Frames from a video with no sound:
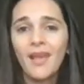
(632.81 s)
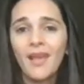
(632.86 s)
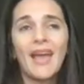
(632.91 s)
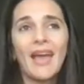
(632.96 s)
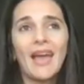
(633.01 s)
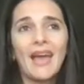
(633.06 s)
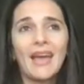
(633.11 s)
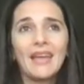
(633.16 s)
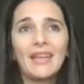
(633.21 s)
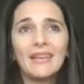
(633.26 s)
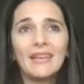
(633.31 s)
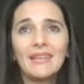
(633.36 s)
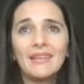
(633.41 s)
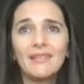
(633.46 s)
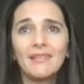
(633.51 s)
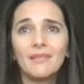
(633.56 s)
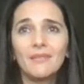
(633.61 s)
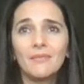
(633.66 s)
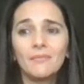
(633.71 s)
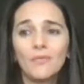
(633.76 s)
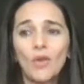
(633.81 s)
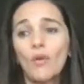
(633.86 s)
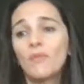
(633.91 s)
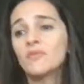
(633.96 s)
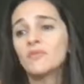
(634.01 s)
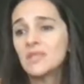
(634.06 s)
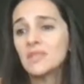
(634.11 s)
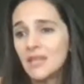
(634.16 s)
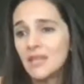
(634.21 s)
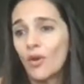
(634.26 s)
And
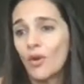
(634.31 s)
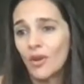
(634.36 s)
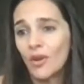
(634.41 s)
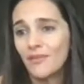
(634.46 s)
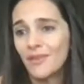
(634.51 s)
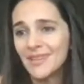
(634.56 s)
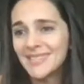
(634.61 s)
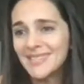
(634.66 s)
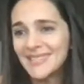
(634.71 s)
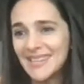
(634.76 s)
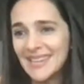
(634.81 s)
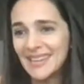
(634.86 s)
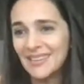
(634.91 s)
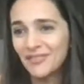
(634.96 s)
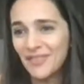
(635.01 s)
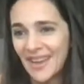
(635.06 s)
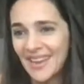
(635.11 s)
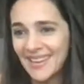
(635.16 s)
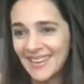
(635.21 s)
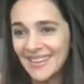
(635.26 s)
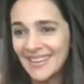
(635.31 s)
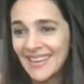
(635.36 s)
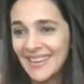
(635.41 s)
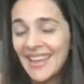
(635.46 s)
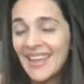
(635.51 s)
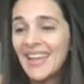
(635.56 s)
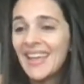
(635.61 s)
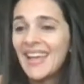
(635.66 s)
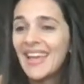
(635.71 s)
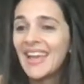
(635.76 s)
obviously, all of us staying fine and
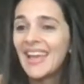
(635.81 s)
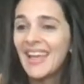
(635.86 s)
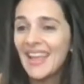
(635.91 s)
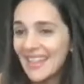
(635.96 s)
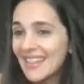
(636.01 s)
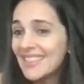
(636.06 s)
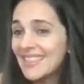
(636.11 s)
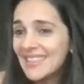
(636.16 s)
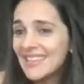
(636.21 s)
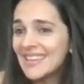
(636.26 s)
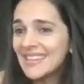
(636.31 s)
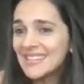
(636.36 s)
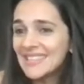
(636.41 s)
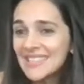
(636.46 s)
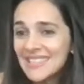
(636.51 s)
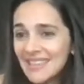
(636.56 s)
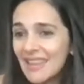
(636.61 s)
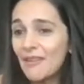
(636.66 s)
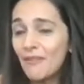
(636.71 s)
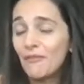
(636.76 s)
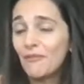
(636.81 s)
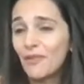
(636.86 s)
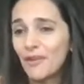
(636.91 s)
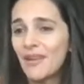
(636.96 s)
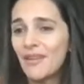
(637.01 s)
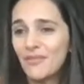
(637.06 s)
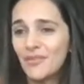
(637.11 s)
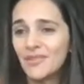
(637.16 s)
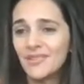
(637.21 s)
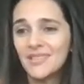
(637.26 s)
healthy and safe
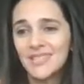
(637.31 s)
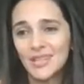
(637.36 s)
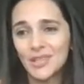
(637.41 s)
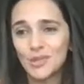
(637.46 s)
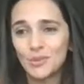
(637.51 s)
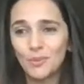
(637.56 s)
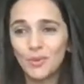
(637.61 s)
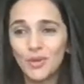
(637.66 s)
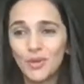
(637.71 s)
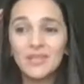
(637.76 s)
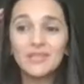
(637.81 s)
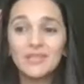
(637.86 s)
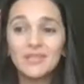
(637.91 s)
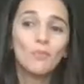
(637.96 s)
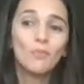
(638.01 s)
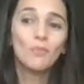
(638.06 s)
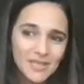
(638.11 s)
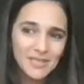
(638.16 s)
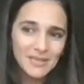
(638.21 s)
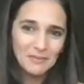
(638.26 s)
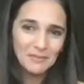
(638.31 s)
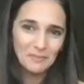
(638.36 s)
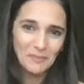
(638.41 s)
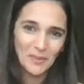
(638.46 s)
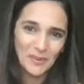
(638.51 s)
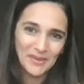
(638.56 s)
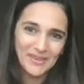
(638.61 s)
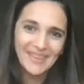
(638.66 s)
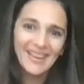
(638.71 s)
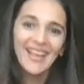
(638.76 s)
forever, touch wood, is most important.